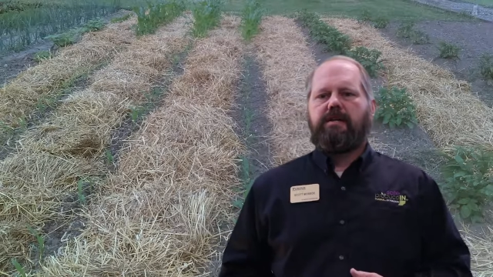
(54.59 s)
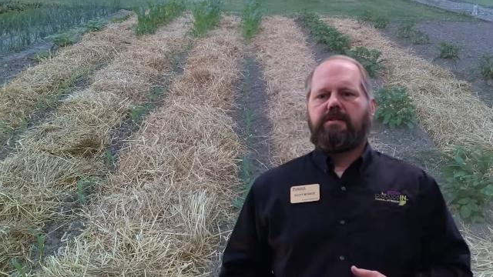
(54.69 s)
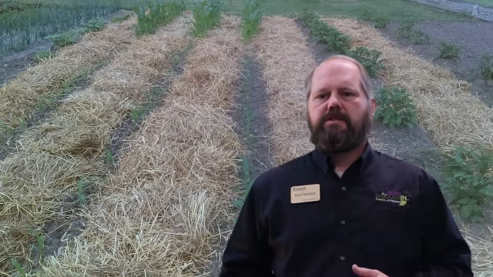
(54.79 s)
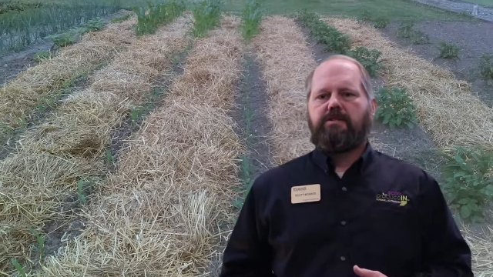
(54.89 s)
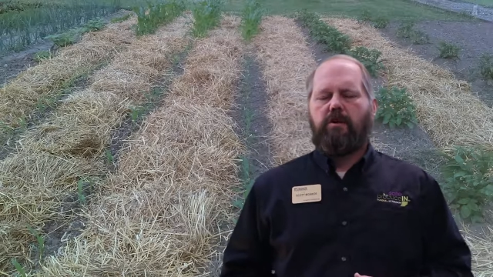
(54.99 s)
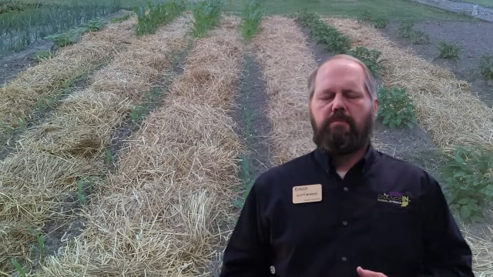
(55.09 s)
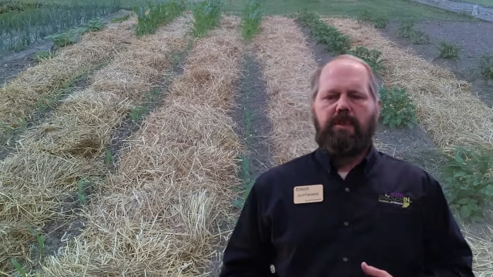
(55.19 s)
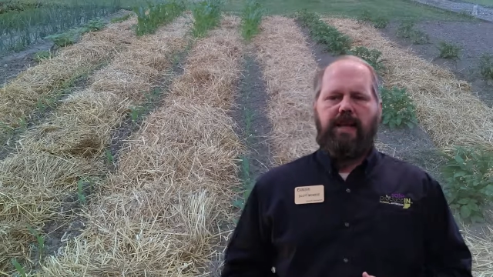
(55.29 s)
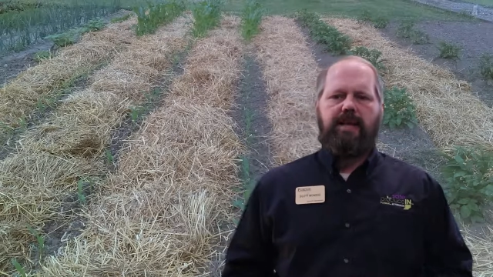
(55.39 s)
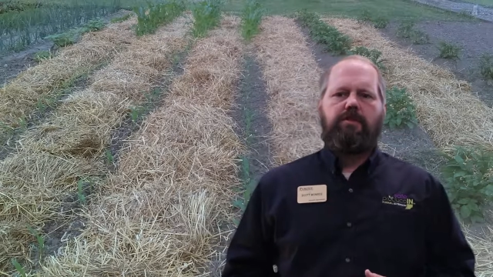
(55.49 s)
start
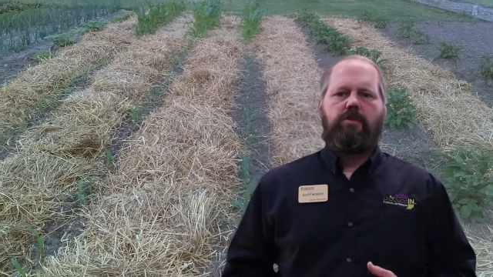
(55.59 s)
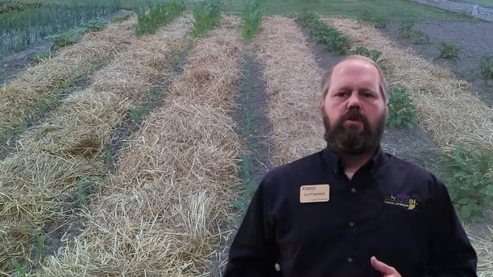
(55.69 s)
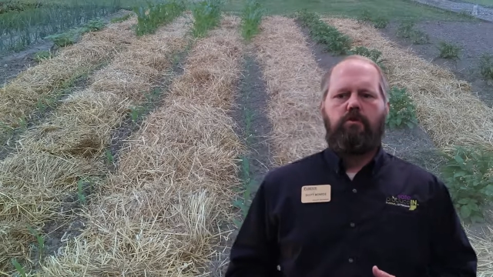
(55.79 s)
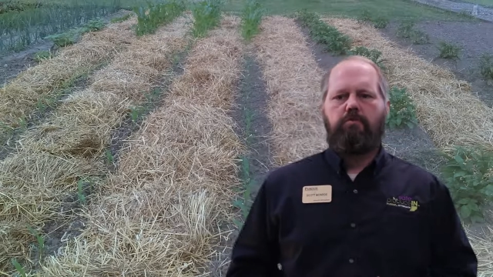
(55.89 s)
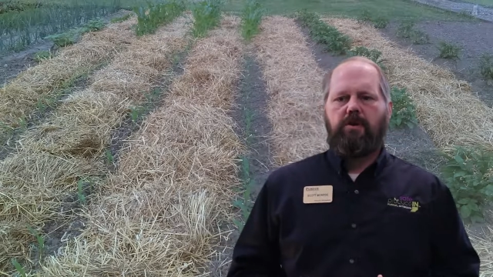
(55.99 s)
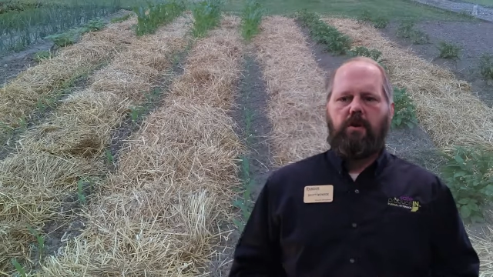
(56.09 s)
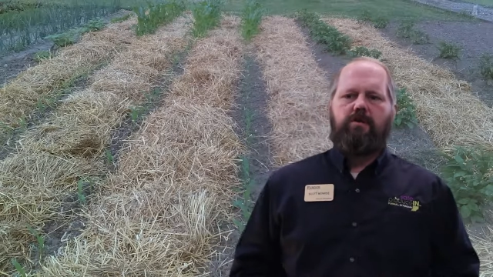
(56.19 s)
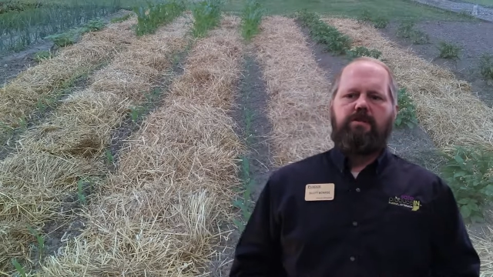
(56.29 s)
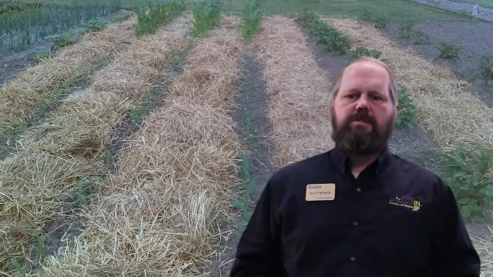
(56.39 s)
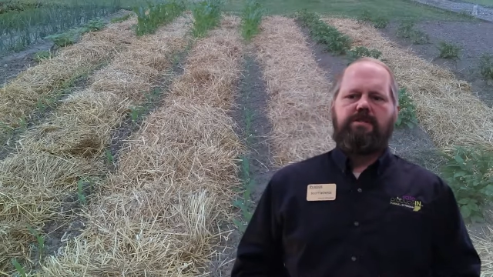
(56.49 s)
planting their home
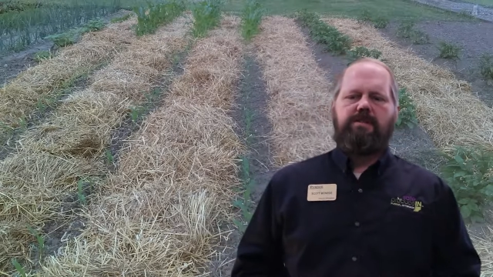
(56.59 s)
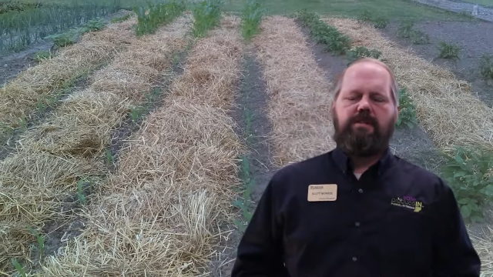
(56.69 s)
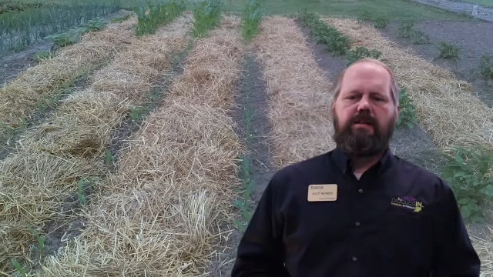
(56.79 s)
gardens.